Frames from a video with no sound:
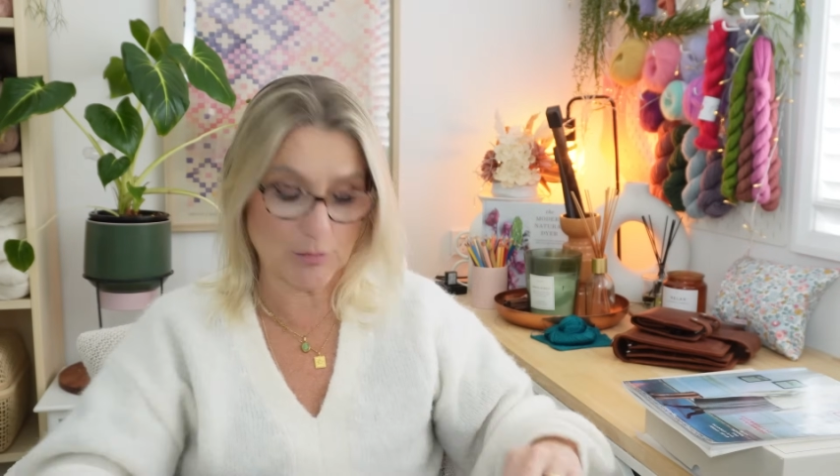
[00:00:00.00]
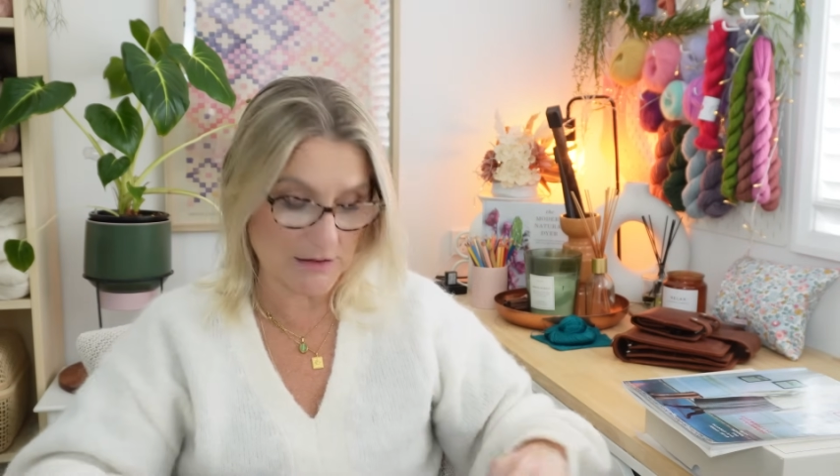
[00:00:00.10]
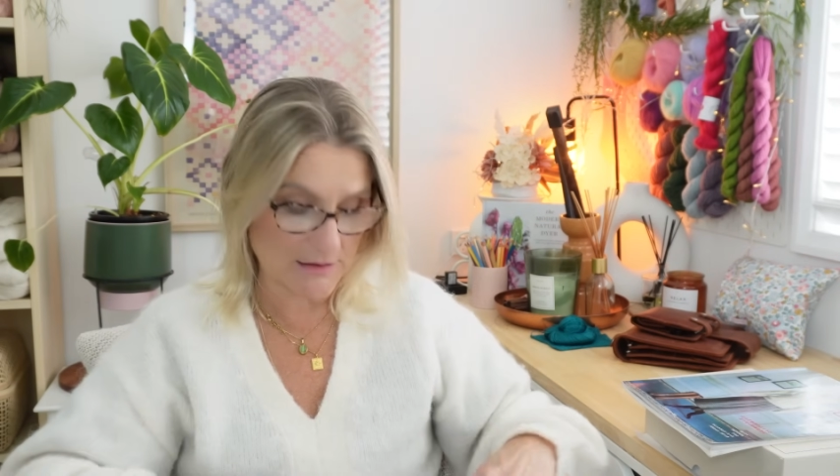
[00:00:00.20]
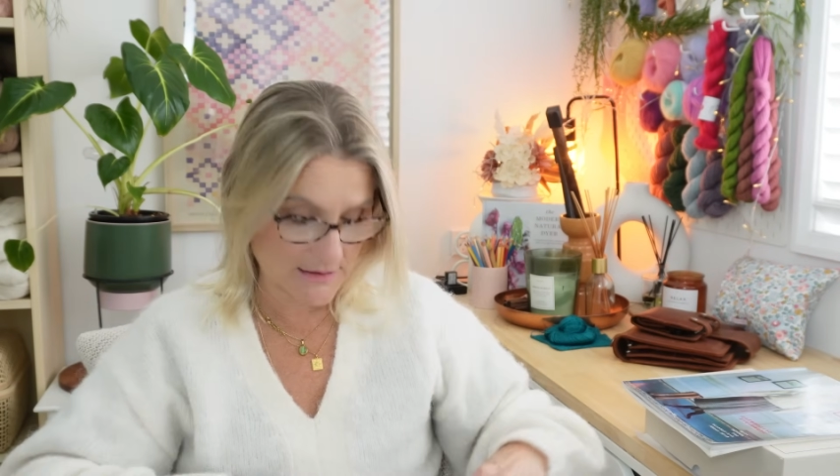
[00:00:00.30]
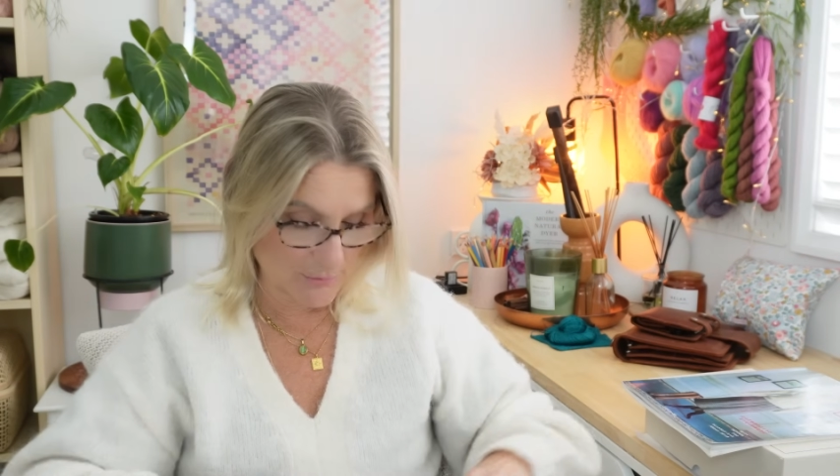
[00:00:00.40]

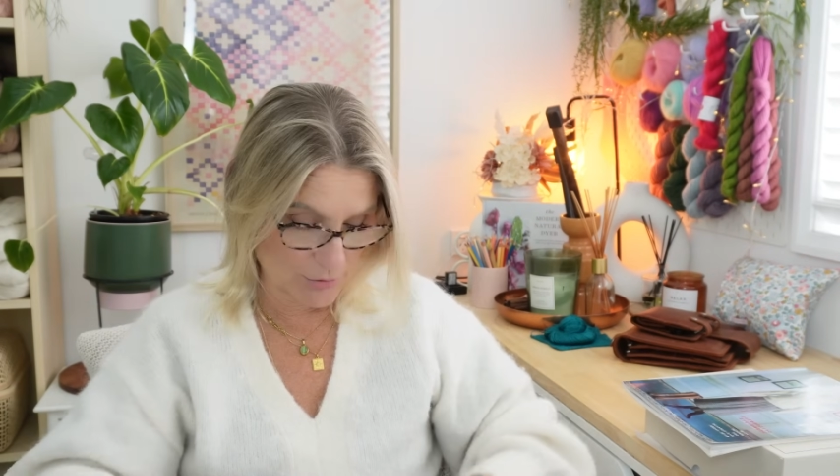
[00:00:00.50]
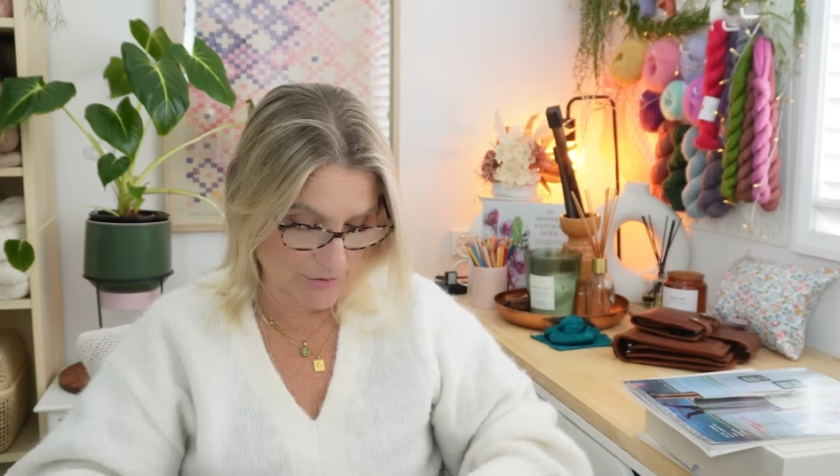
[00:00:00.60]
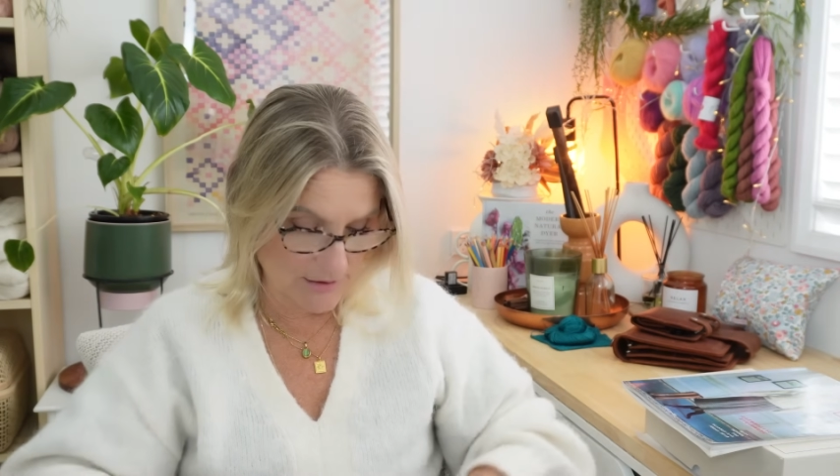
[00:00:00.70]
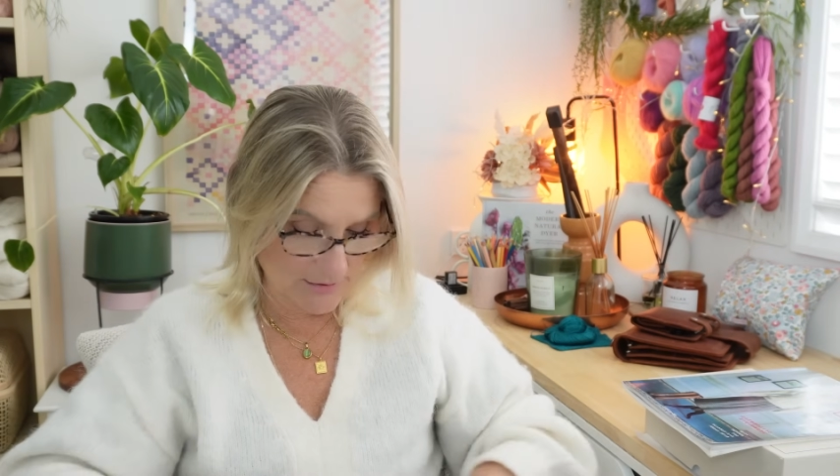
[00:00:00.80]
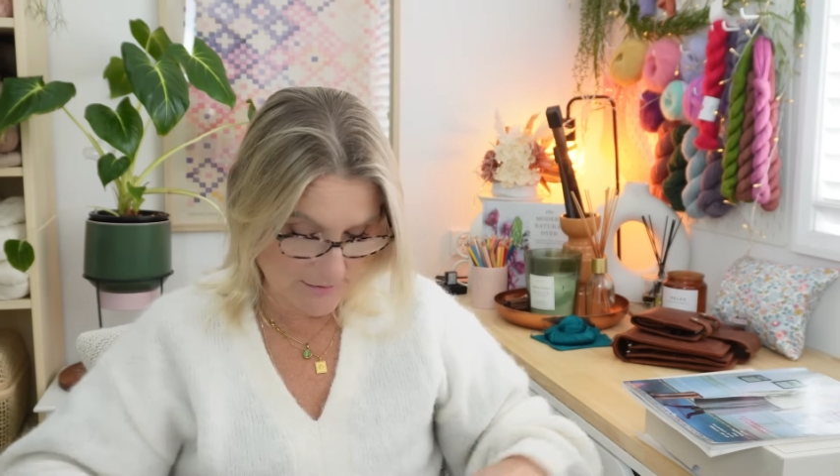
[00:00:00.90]
person
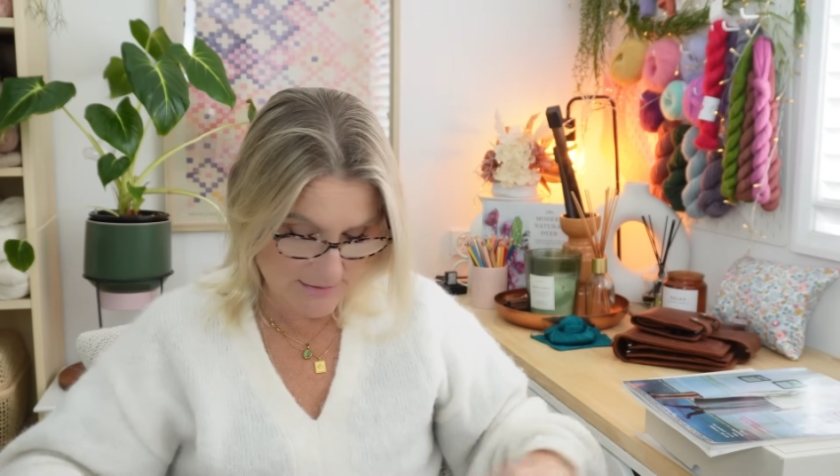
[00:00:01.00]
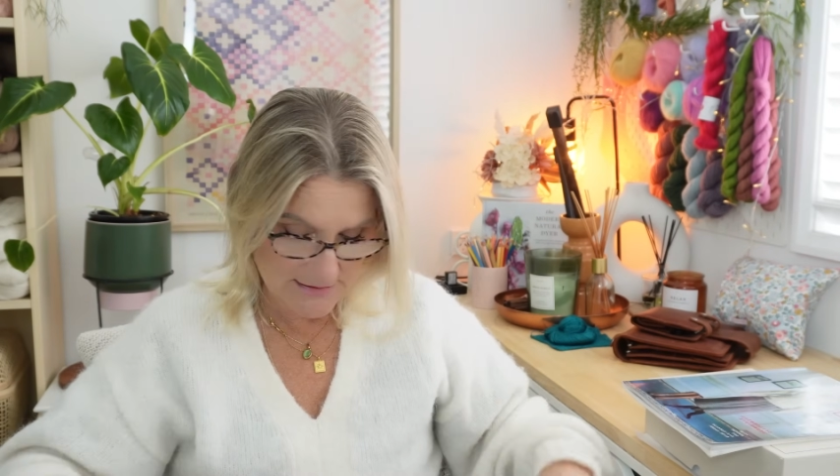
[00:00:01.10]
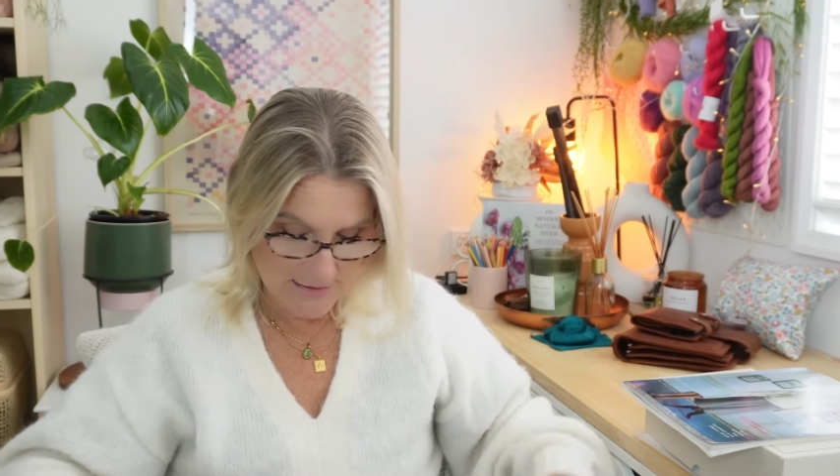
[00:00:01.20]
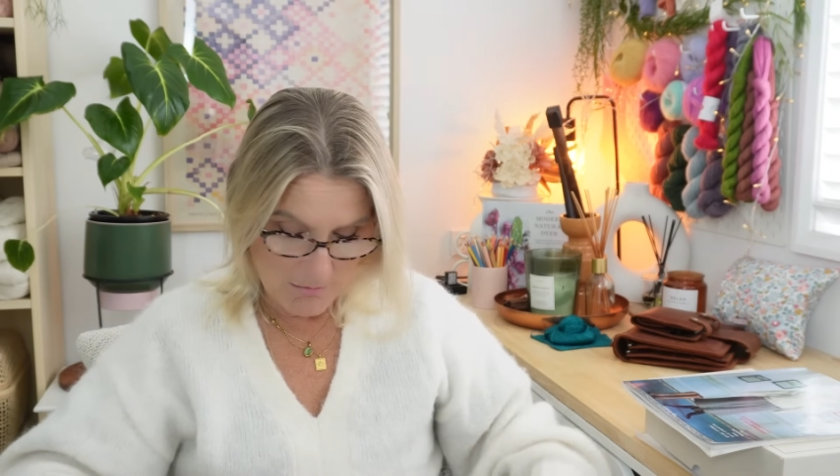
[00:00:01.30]
would use.